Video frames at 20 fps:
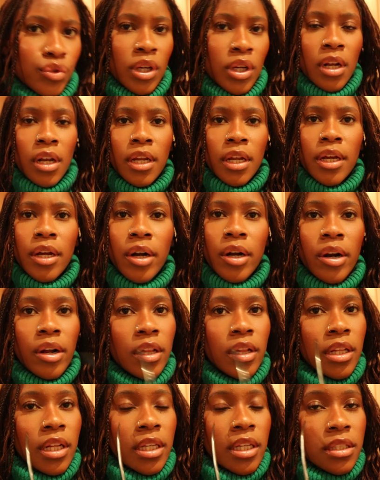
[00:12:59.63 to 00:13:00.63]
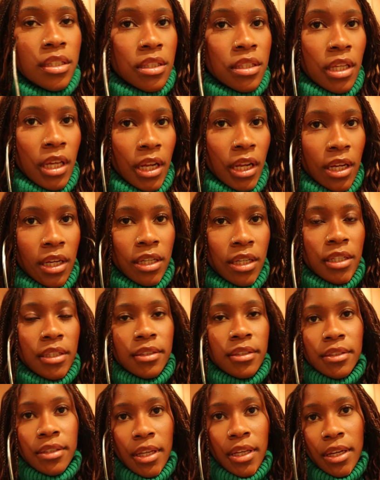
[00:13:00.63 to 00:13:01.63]
clean girl aesthetic
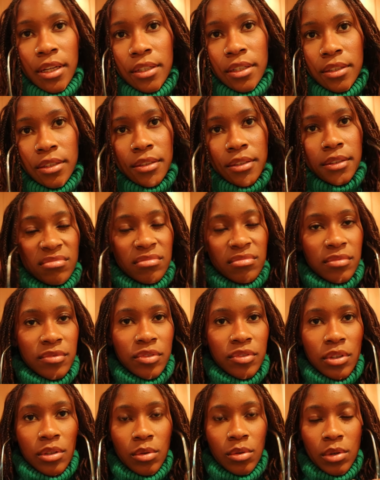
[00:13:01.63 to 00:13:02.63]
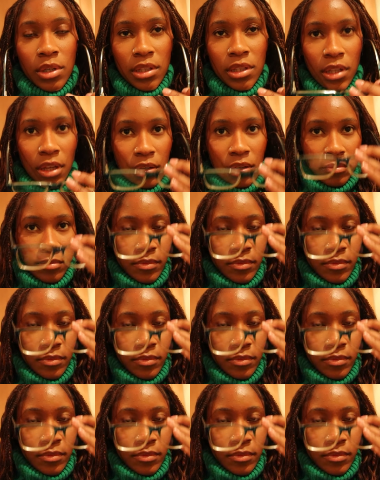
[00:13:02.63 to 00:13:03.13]
thing if you want to call it that